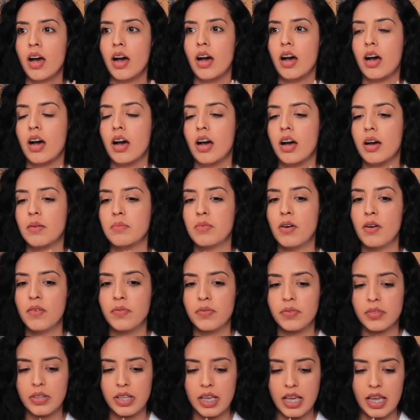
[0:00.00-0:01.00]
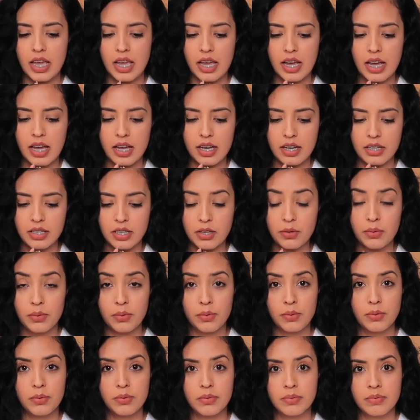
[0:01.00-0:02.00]
Um, hopefully
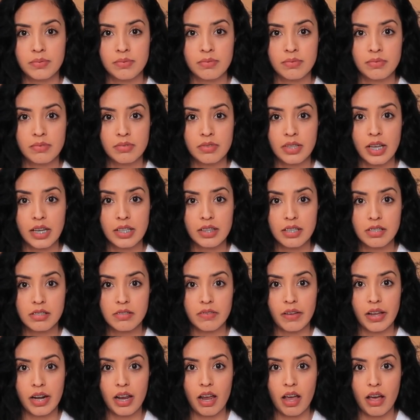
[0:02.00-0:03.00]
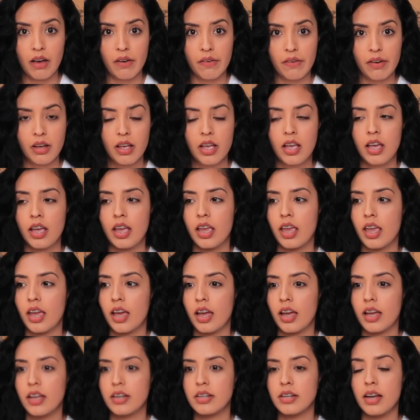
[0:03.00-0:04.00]
you like this video,
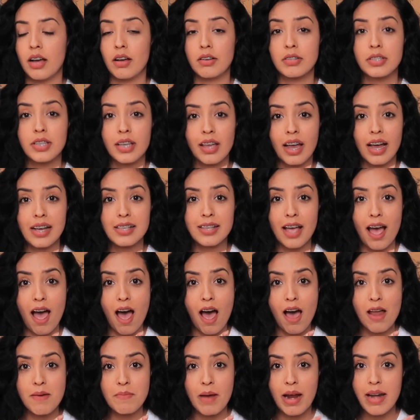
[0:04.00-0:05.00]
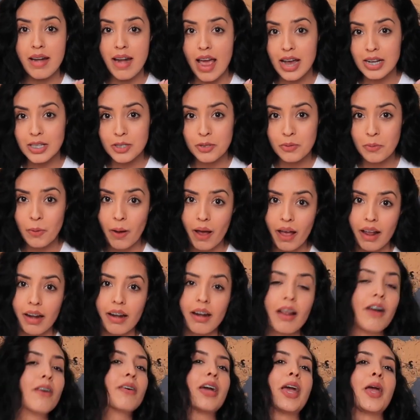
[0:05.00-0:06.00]
and I'll see you guys on my next one.
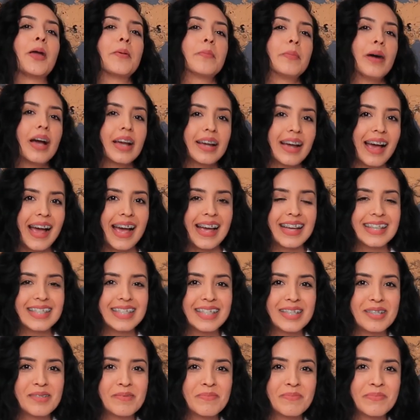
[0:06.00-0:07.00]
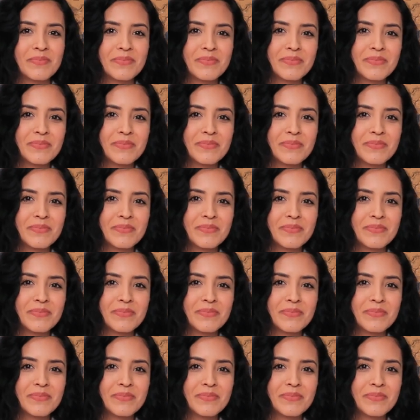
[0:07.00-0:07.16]
Okay, bye guys.